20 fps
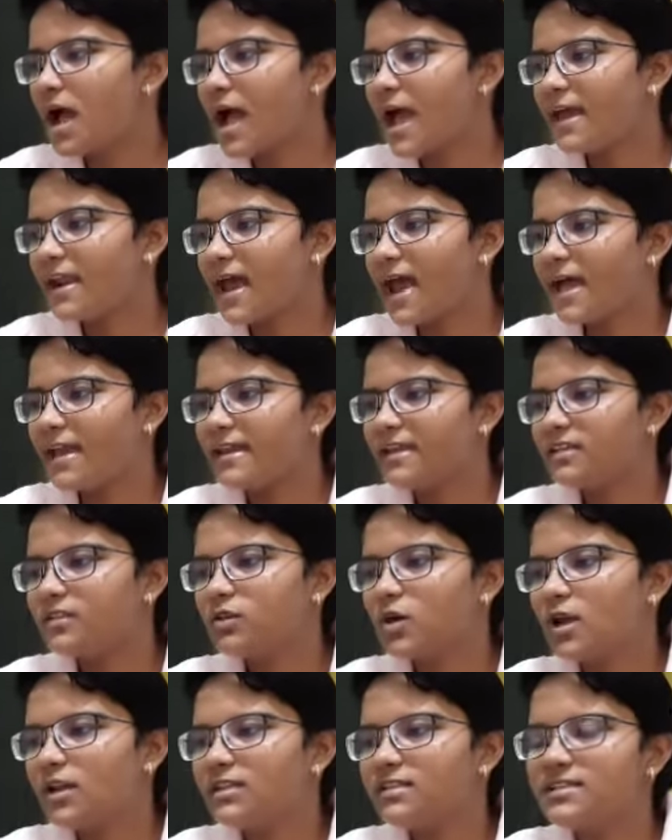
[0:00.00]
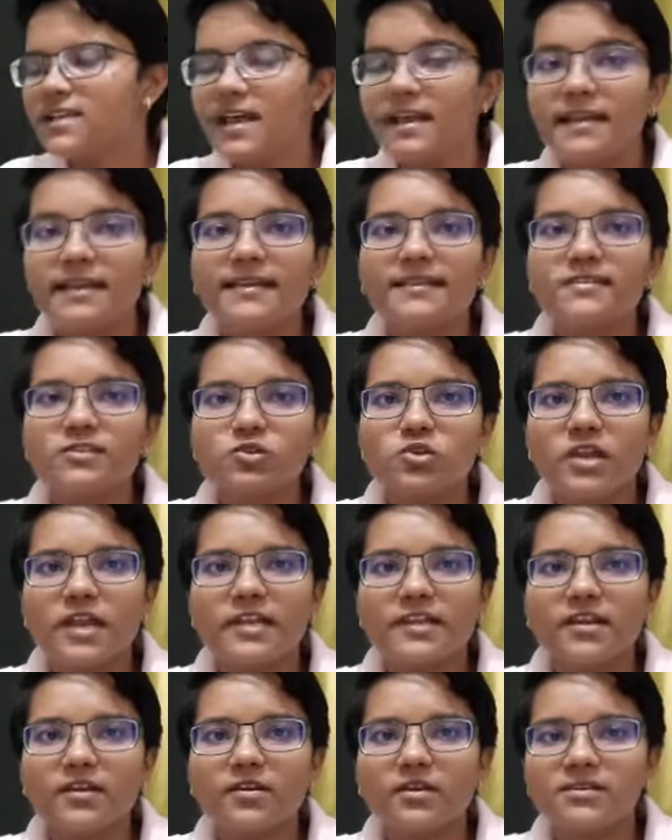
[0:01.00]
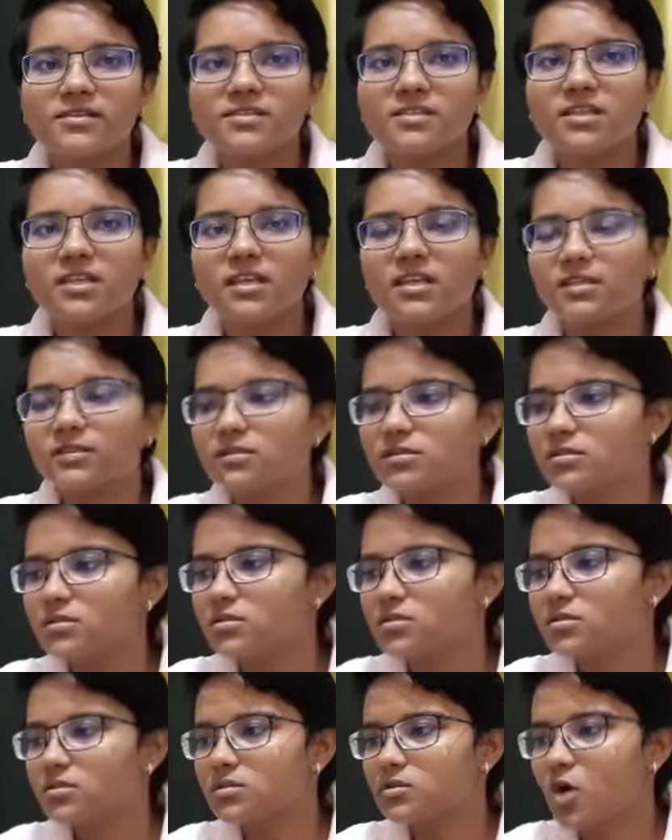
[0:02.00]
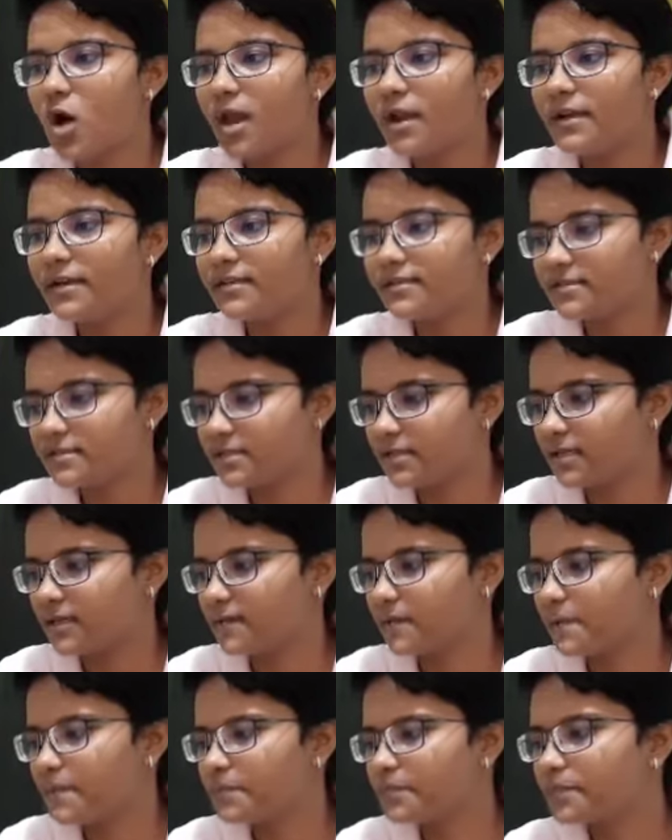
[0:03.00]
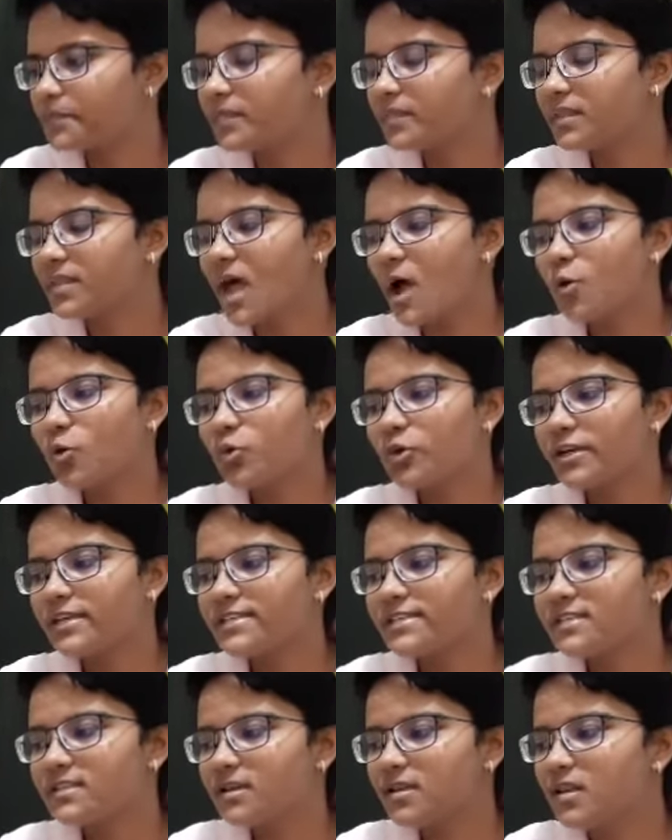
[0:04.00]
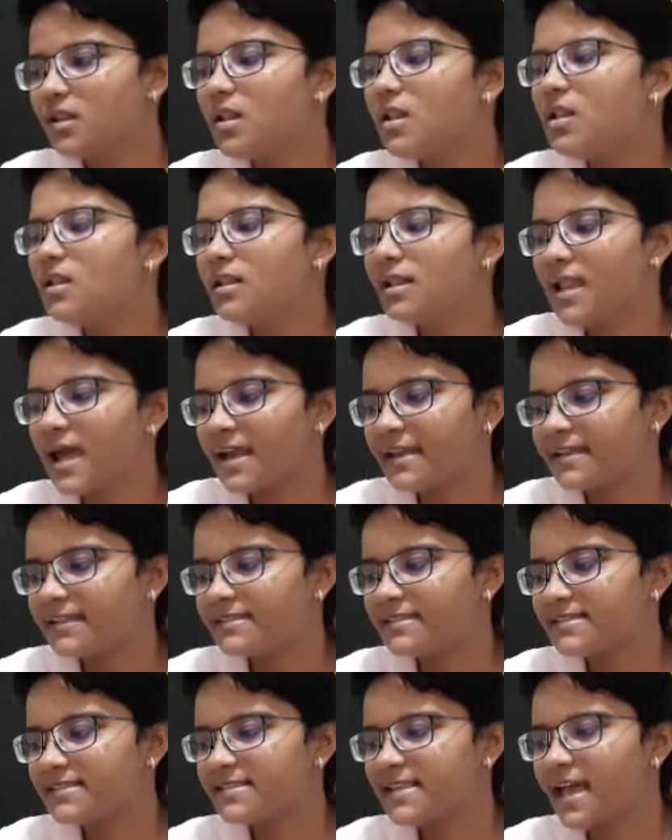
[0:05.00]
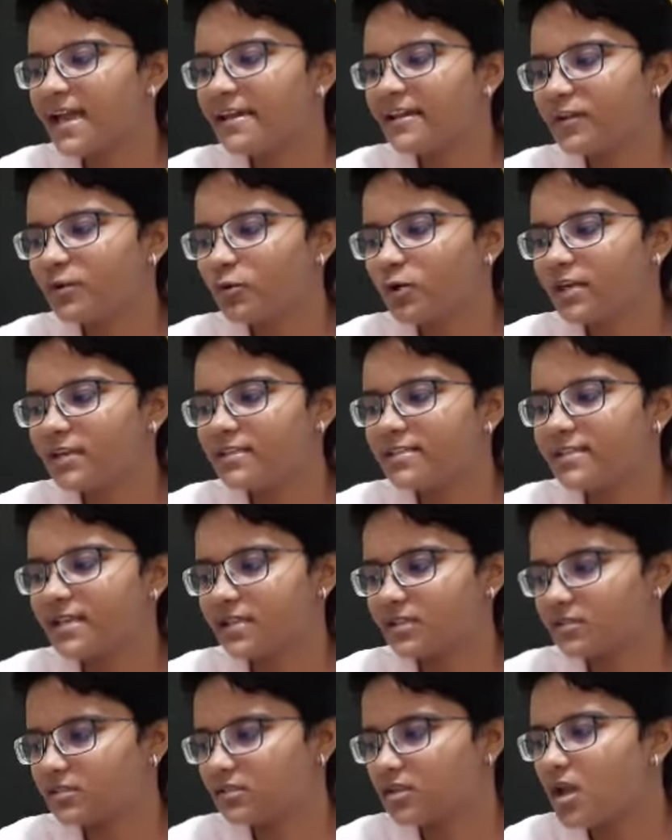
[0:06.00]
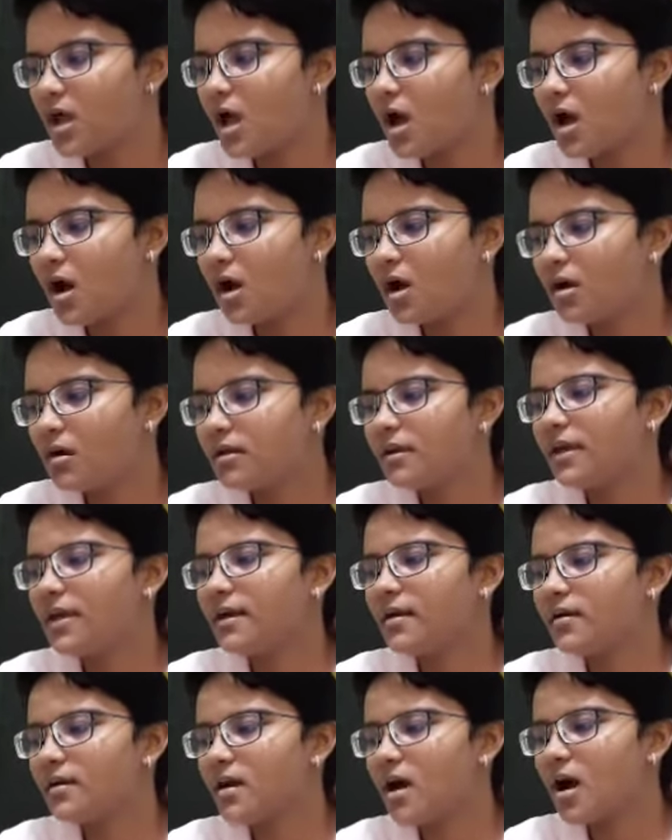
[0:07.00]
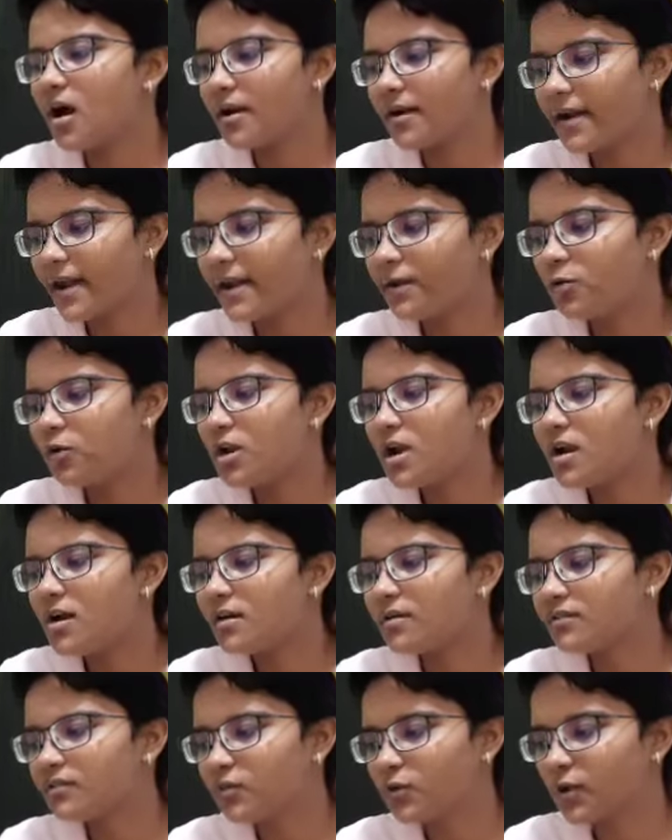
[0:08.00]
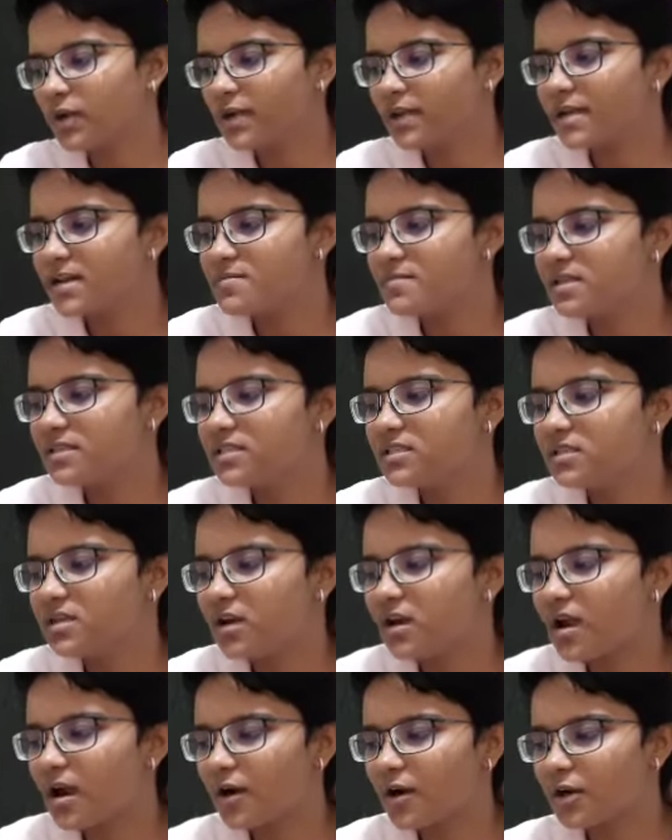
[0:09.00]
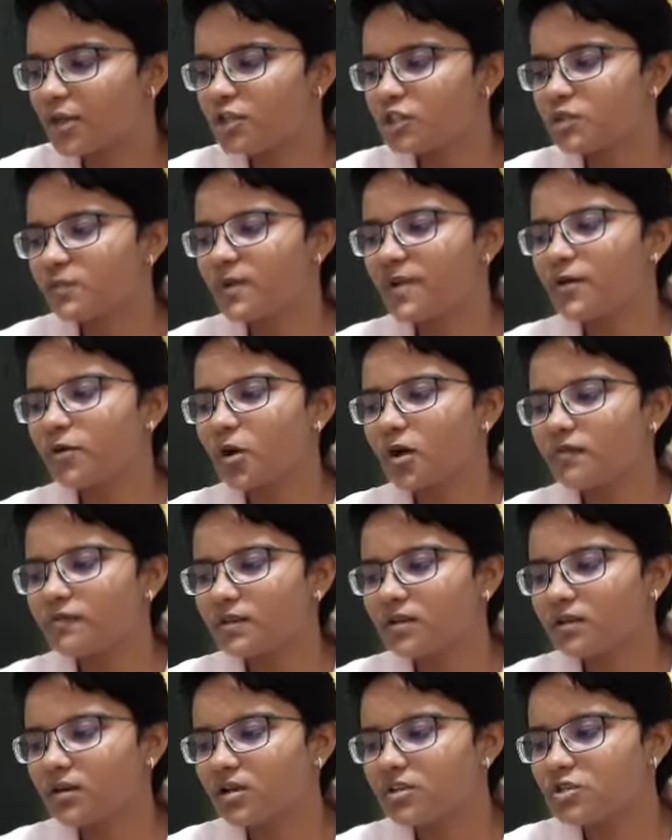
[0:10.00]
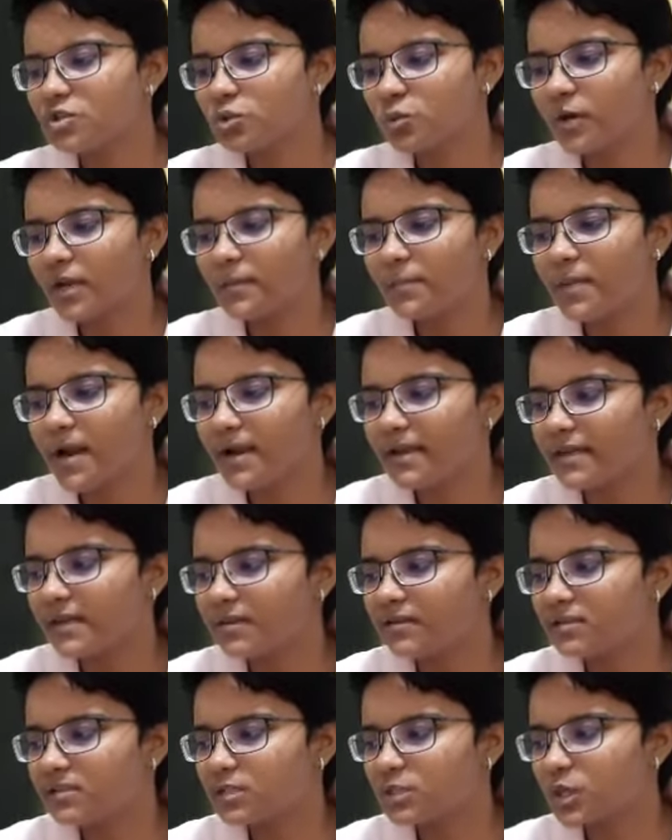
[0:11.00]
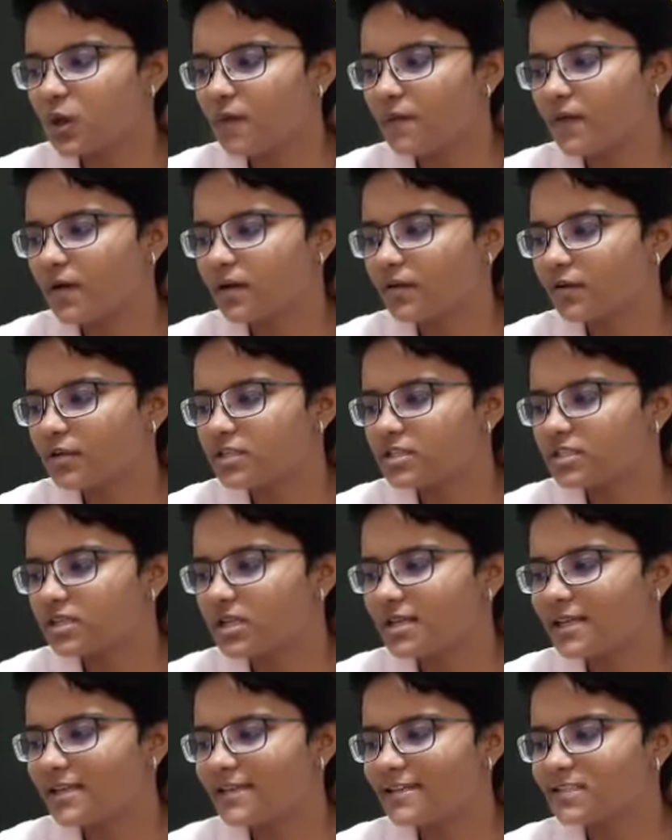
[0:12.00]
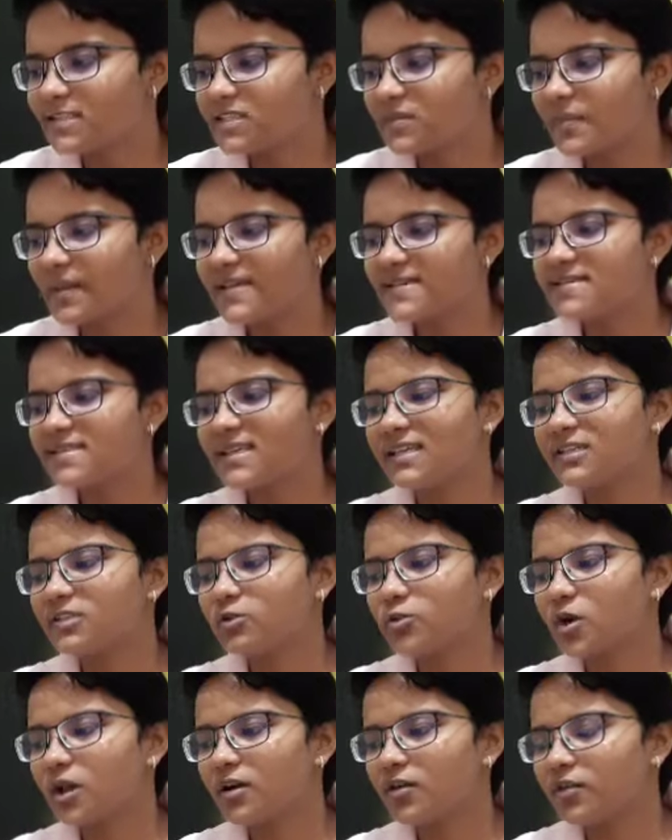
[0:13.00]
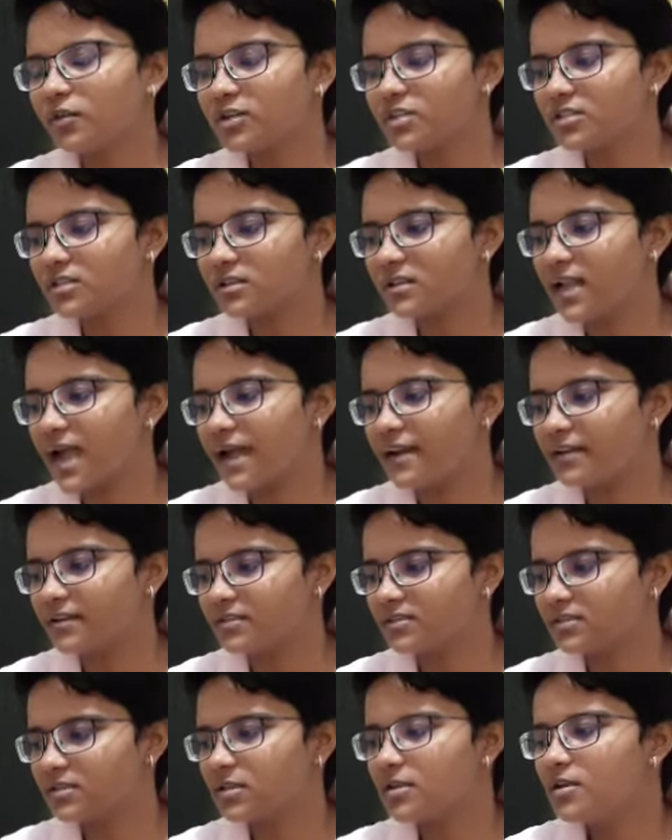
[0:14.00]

And ionic solids are insulators in solid state. Now crystal, lattices and unit cells. A regular three-dimensional arrangement of the constituent particles of a crystal in space is called crystal lattice.